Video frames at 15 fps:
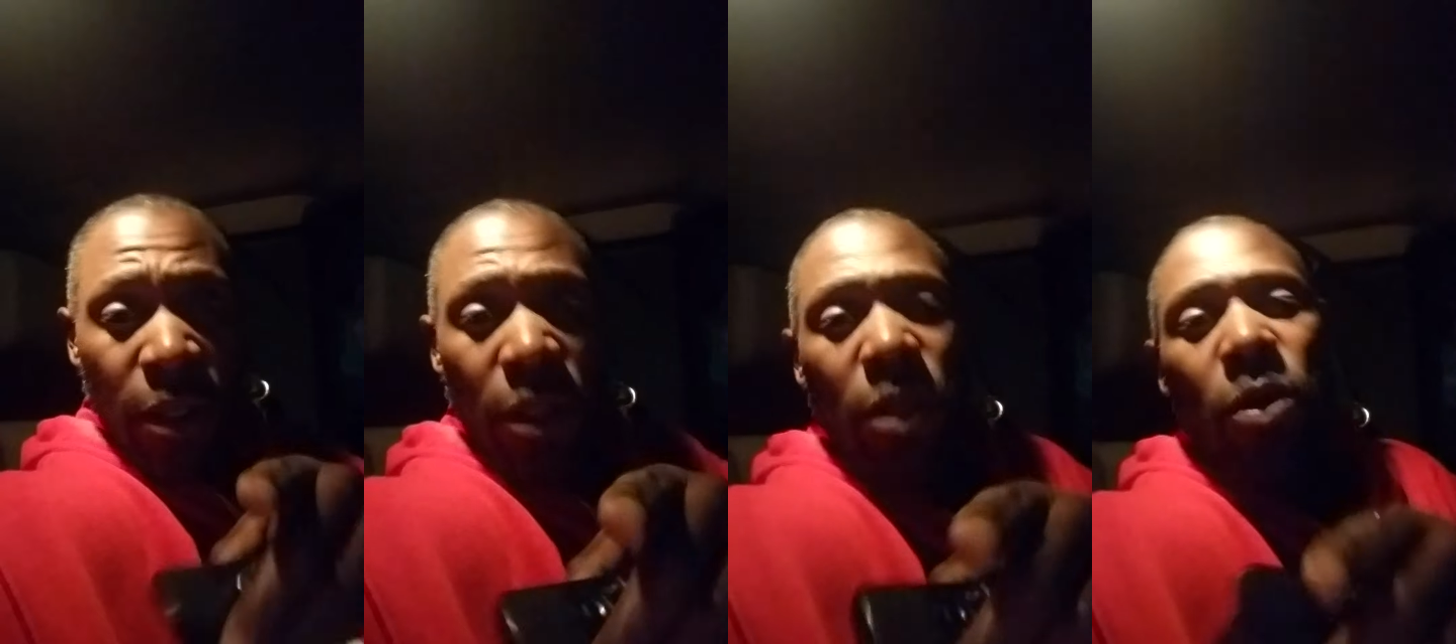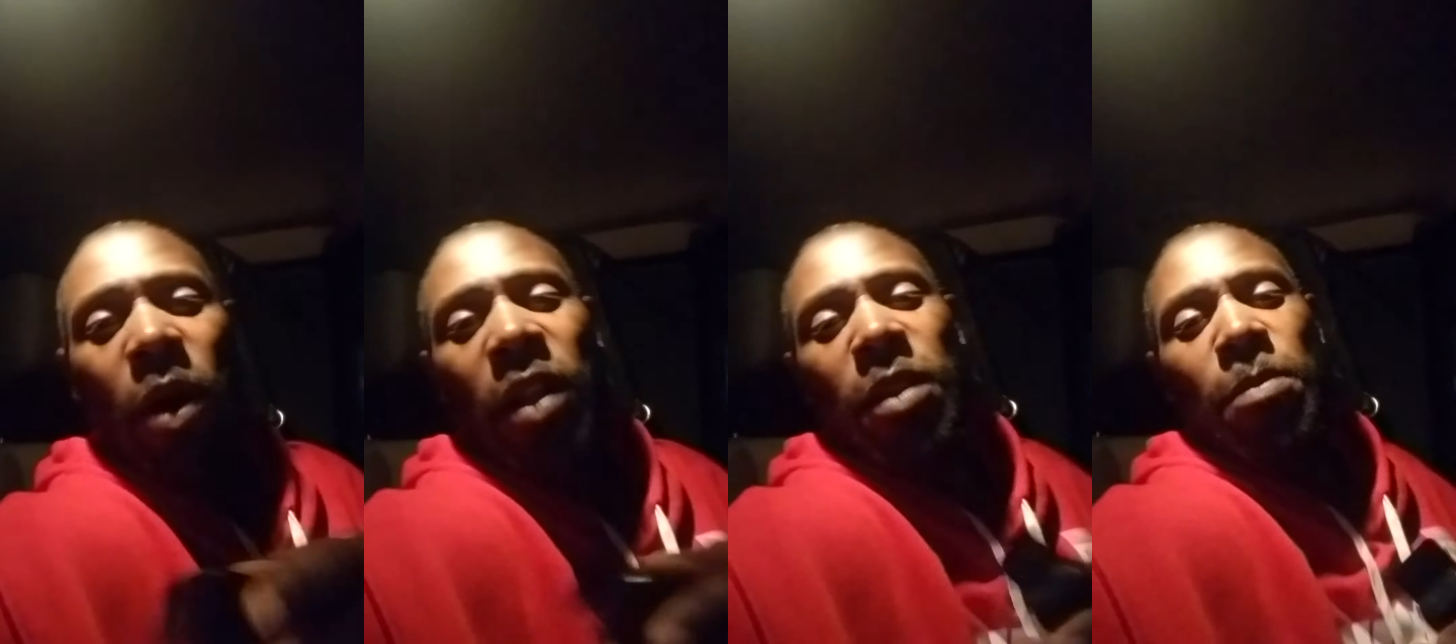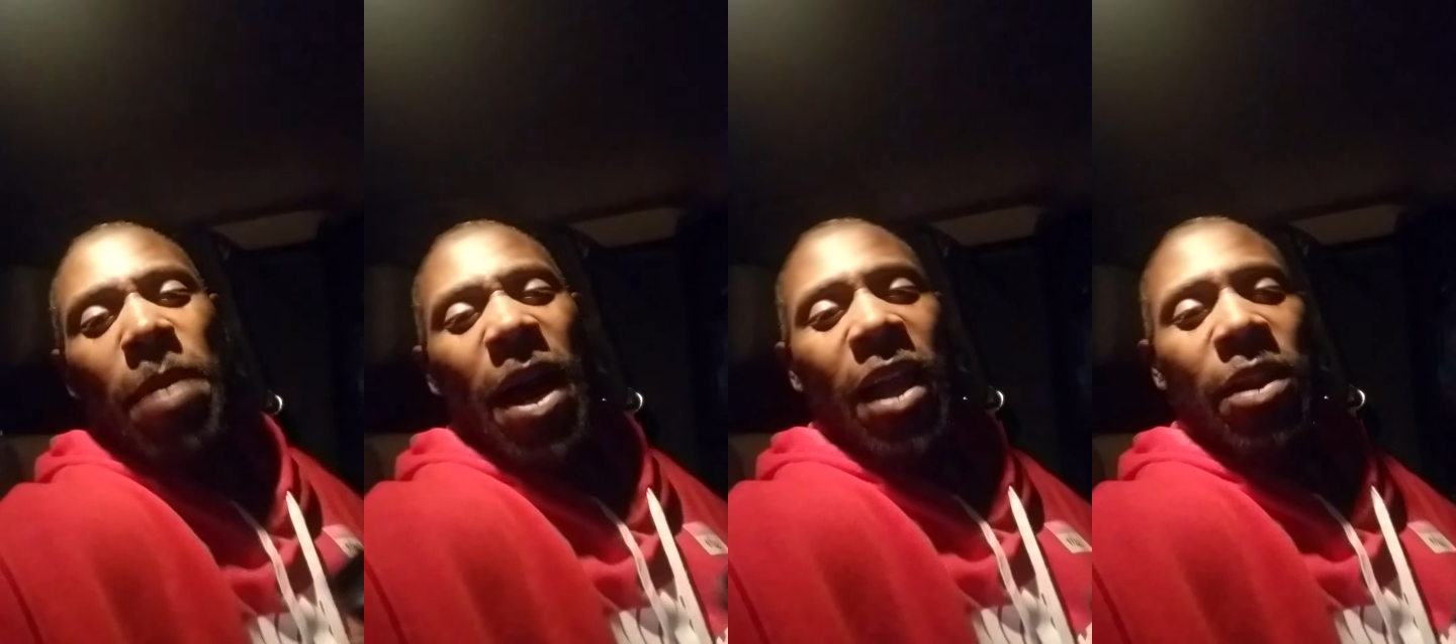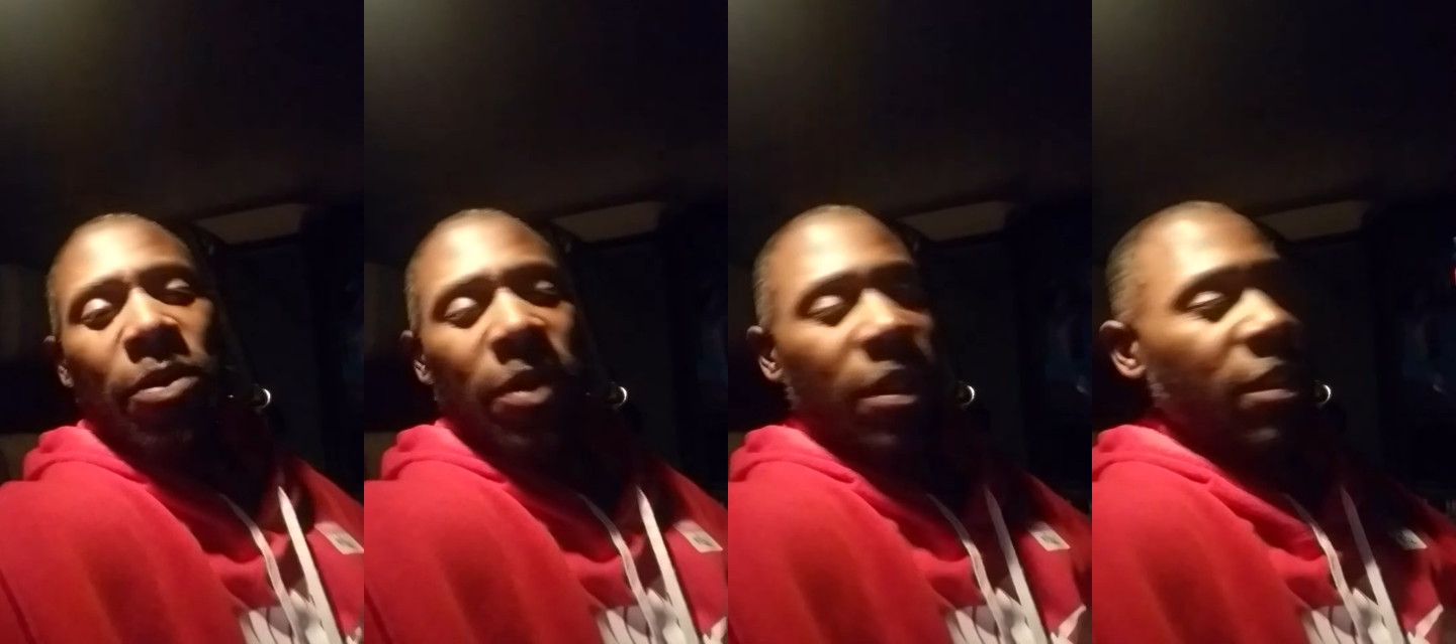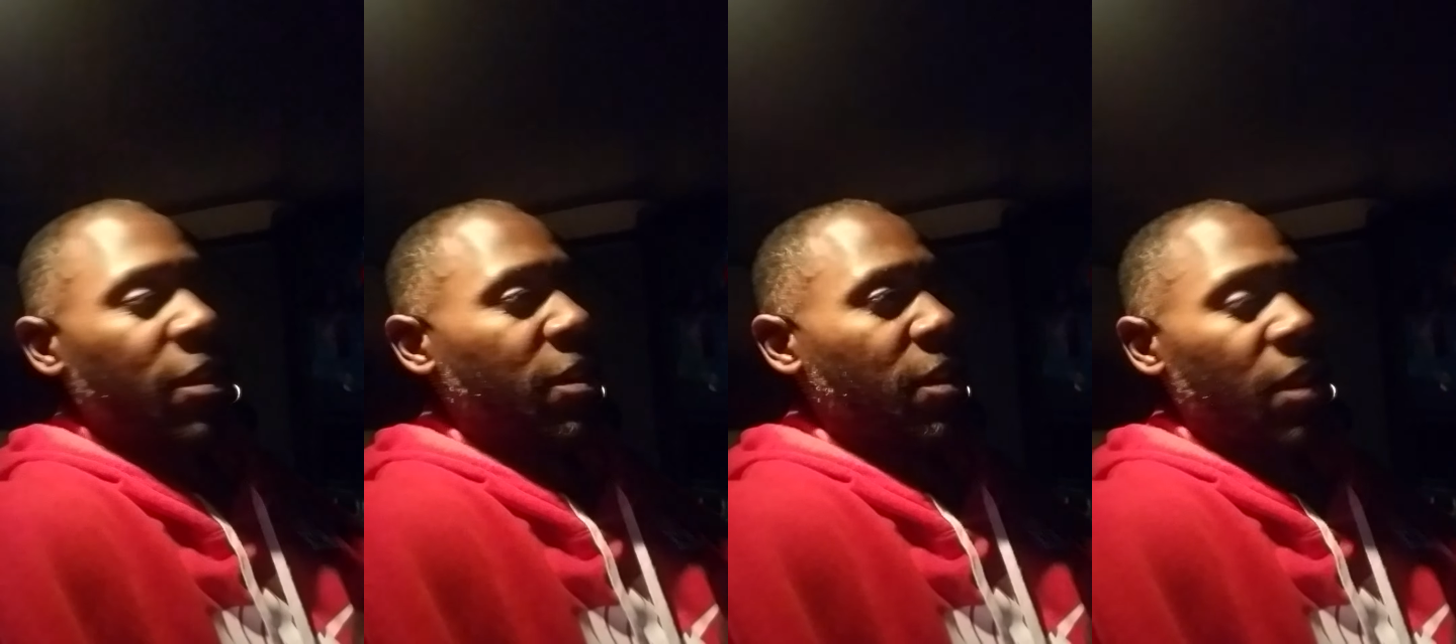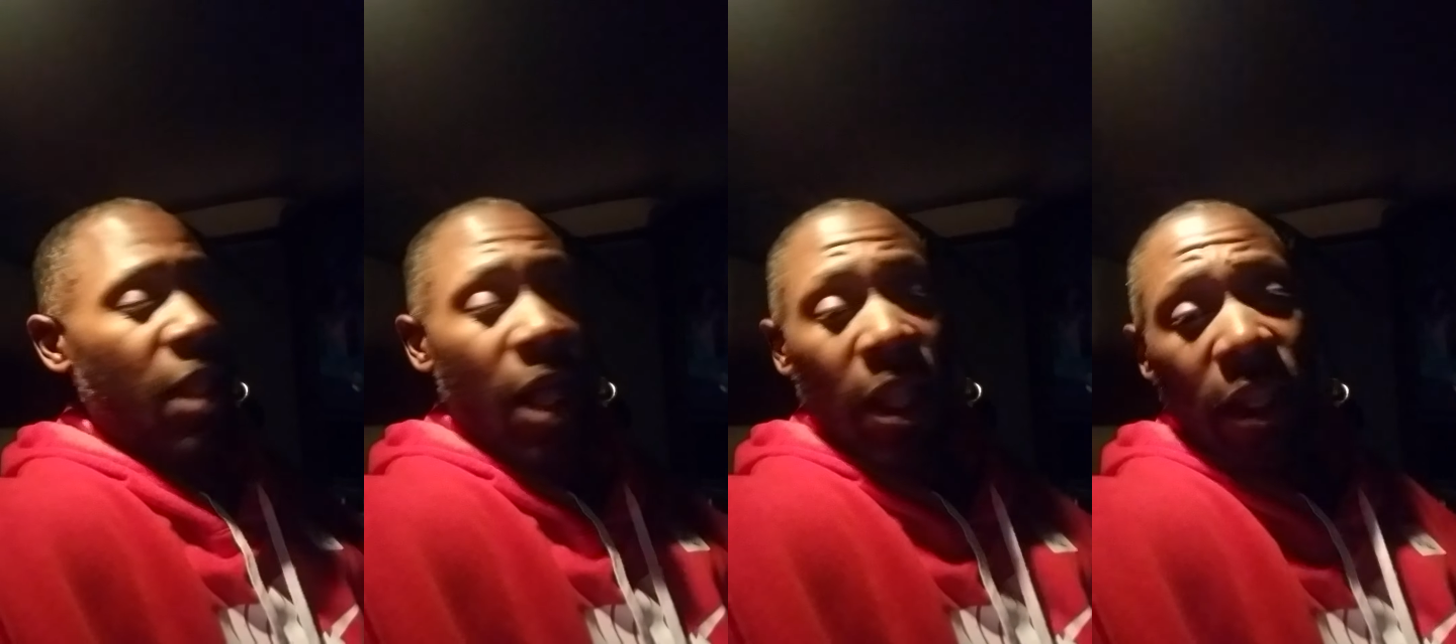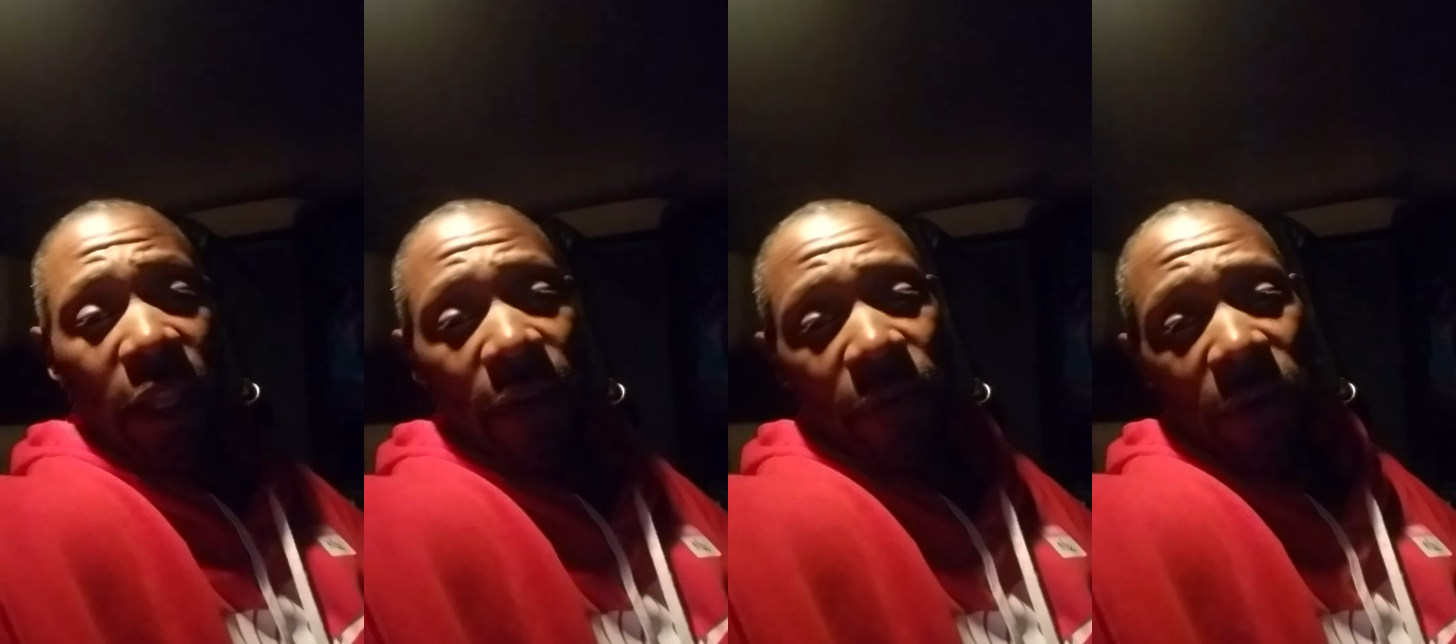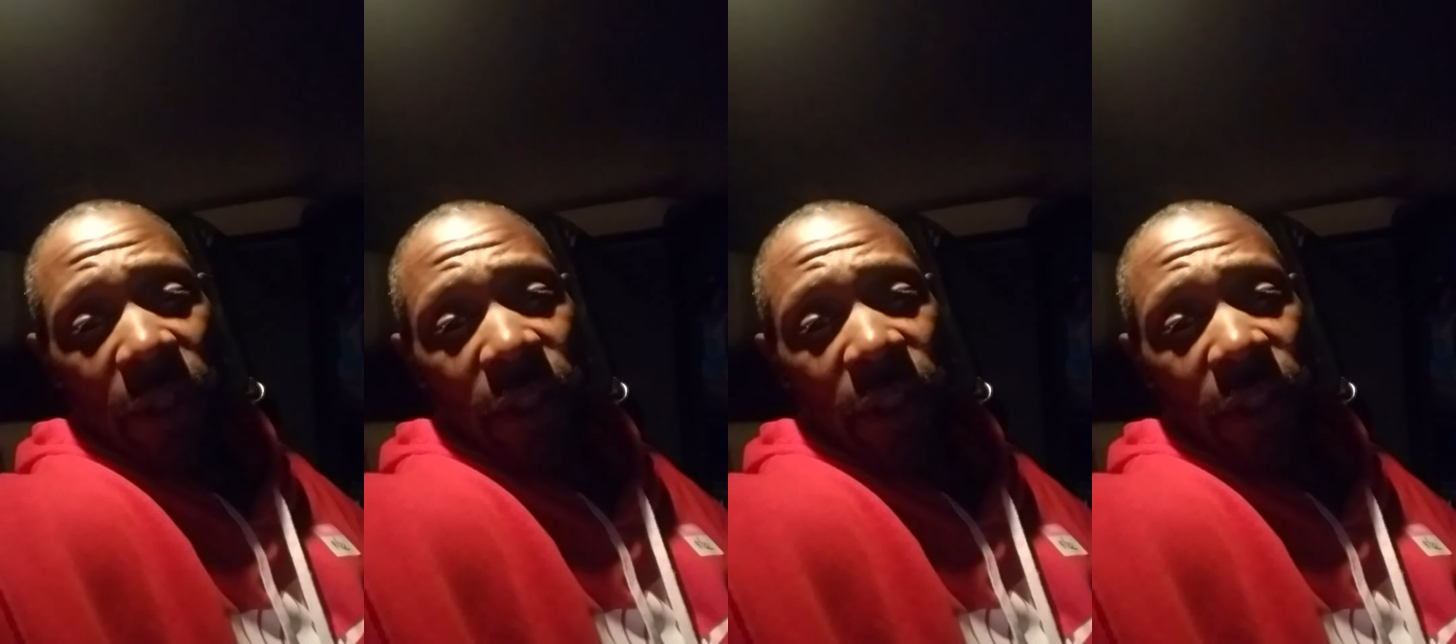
You are the battery. I love you.